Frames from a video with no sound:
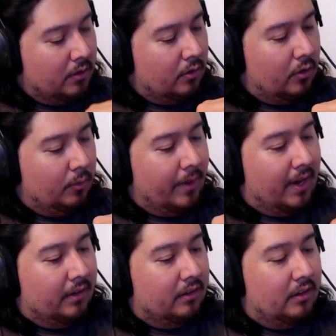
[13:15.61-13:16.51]
Oh man,
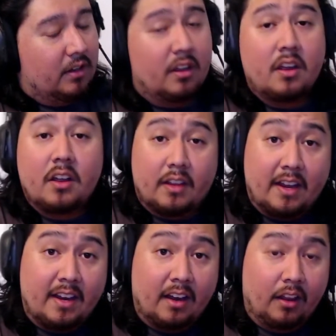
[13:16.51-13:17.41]
they
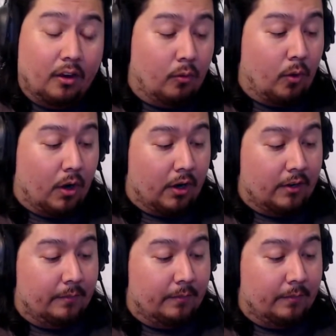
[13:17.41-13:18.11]
need a little work,